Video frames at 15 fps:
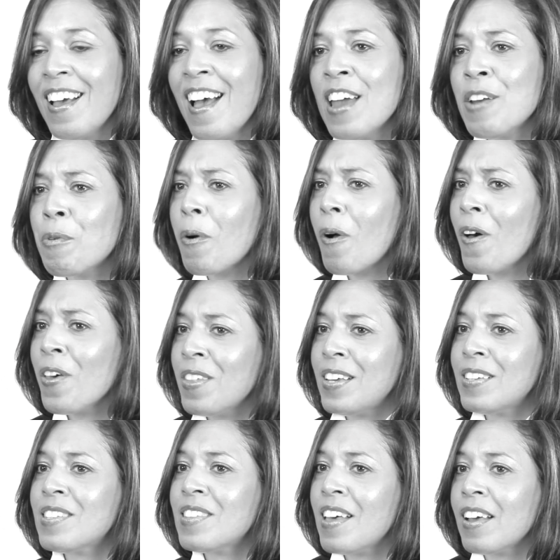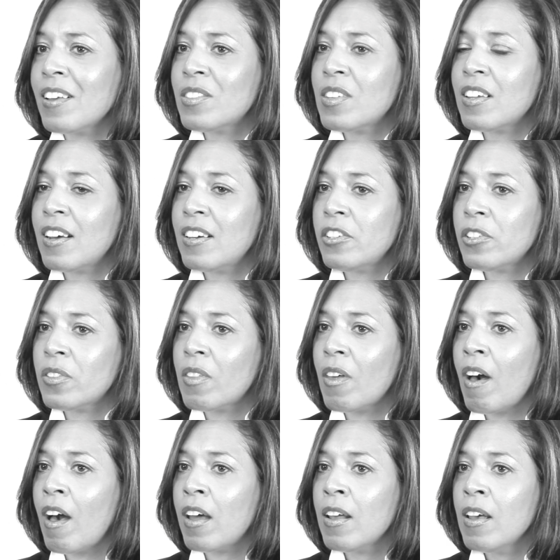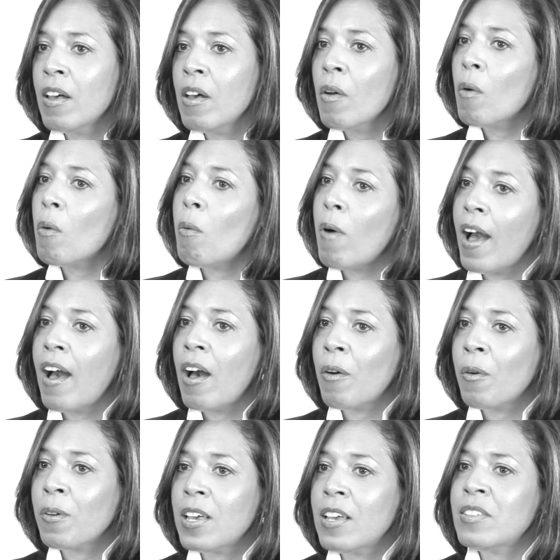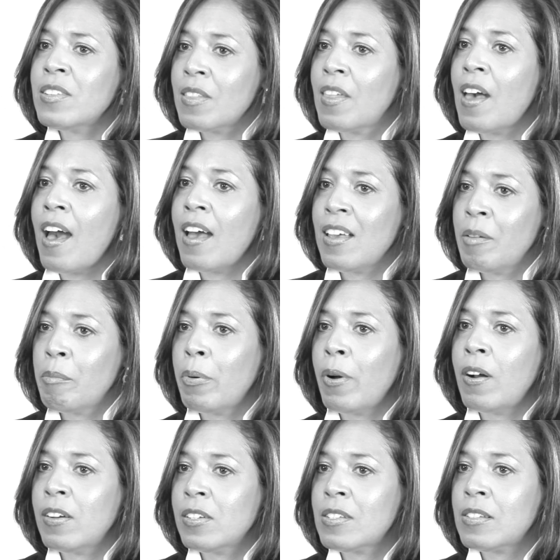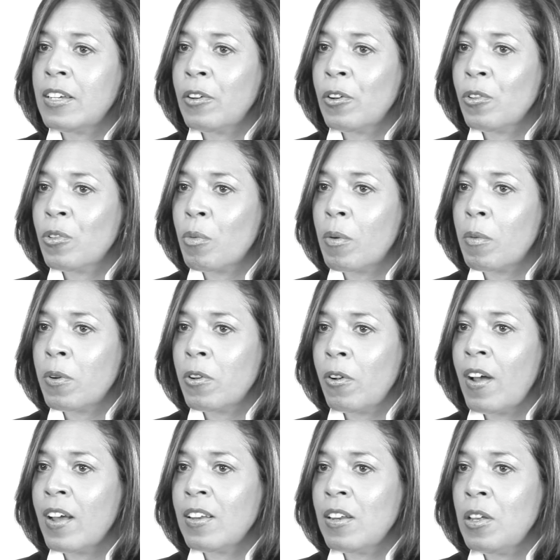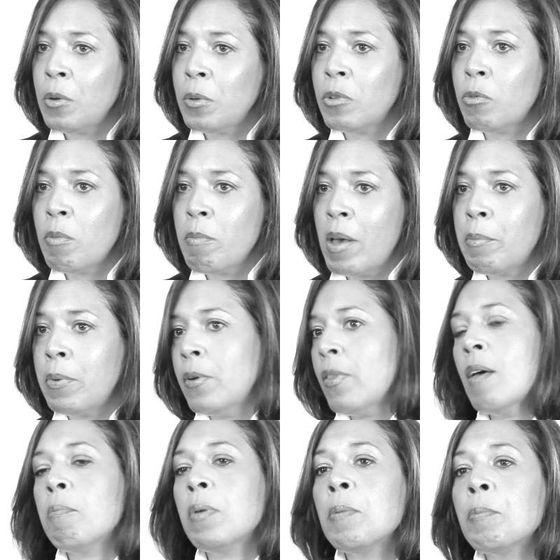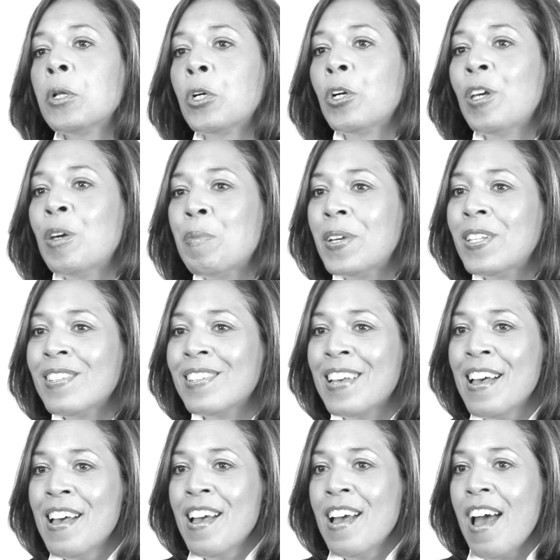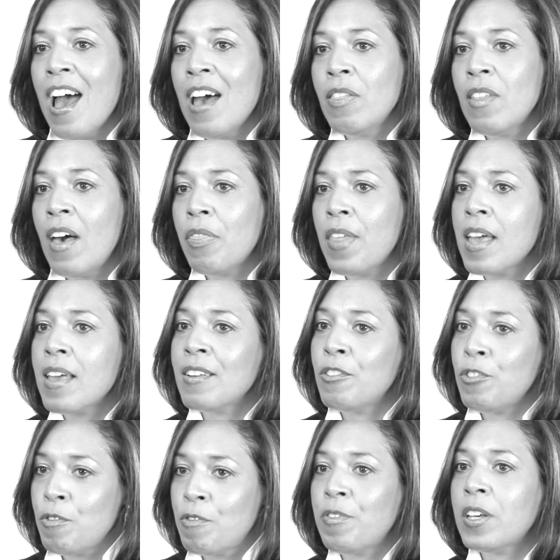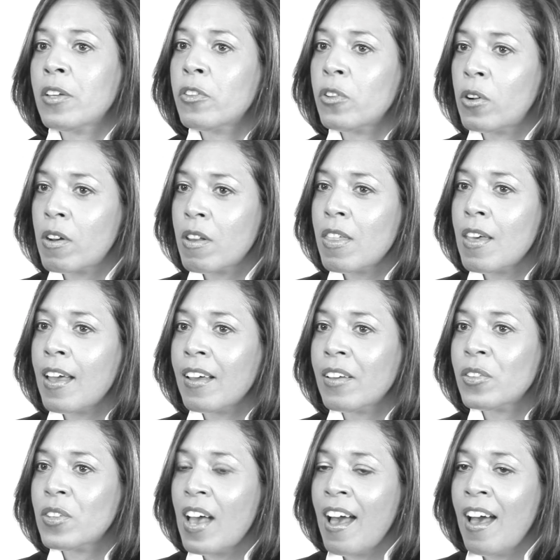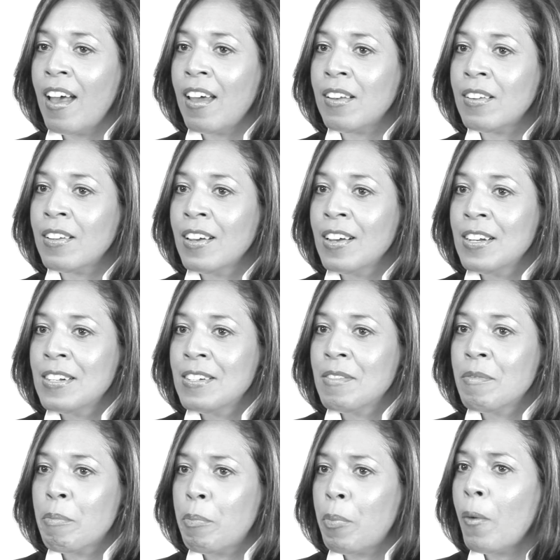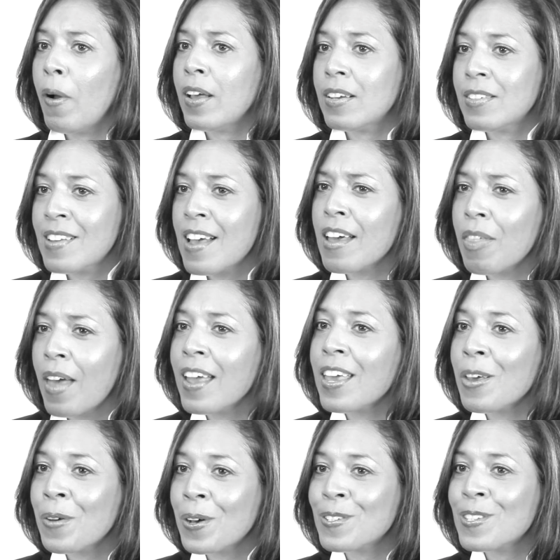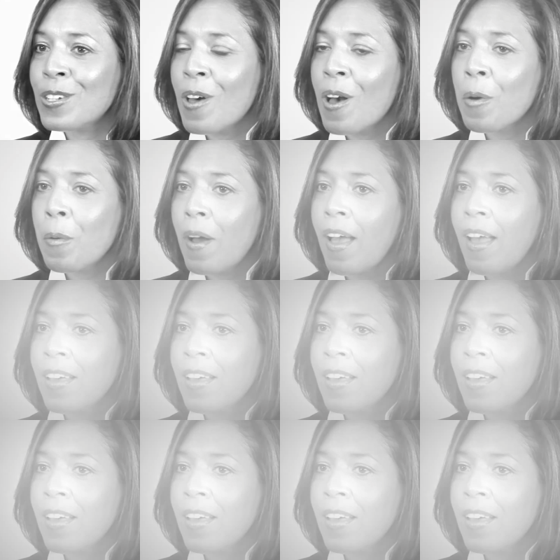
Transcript: And it were all these things that I just thought, wow, isn't that in part as leaders what we're trying to do is remember that people are humans and that they do feel certain things, and boy, saying thank you goes a long way.